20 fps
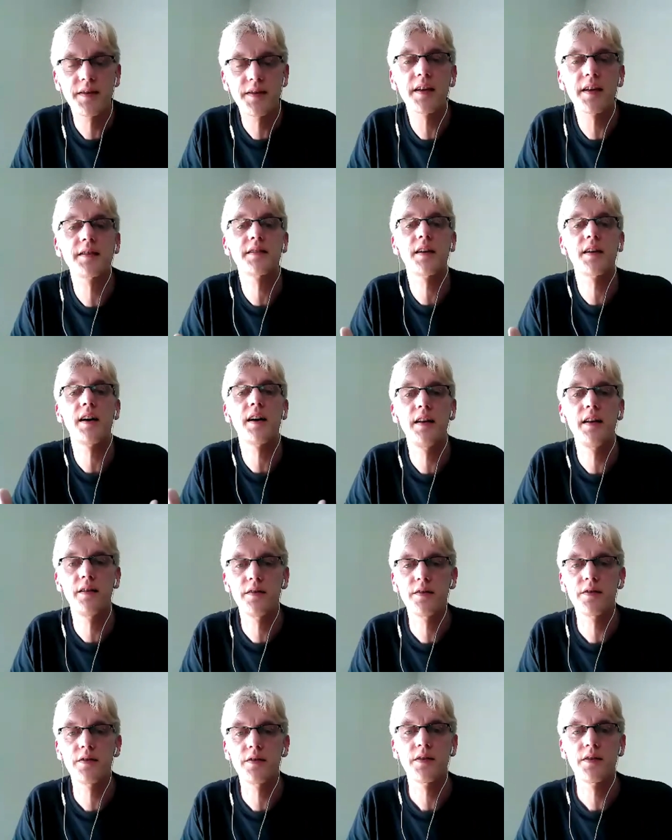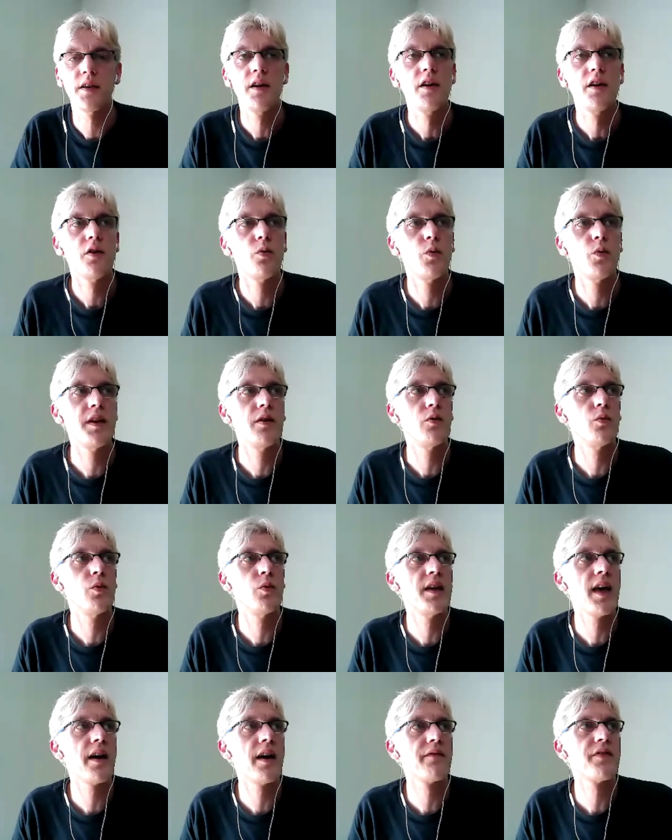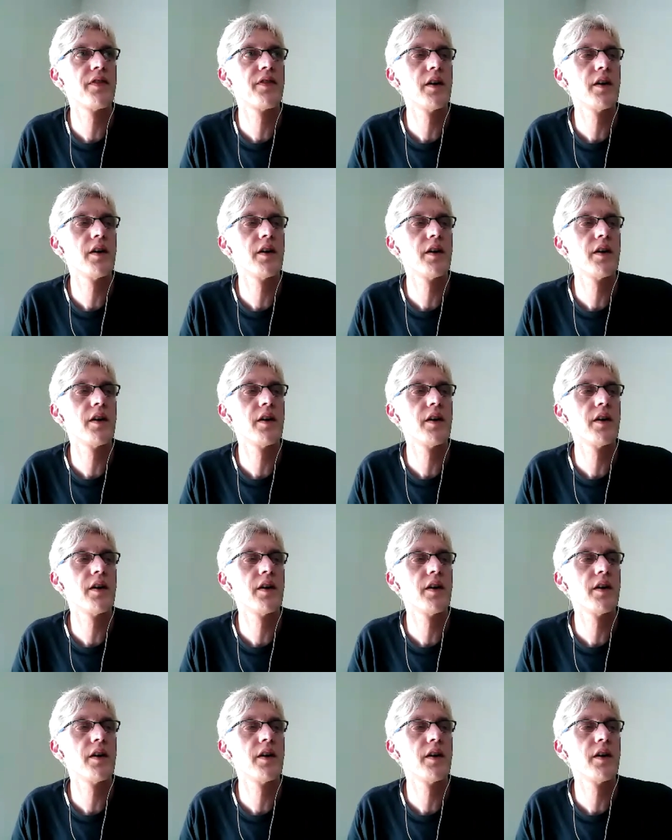that silence, we have